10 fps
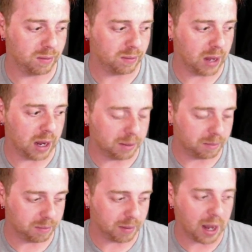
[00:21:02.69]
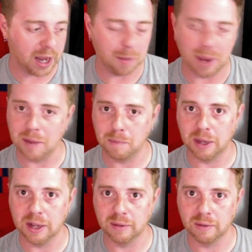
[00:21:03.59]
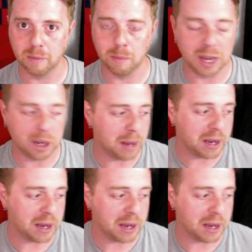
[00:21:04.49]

am 8-bit Mega Man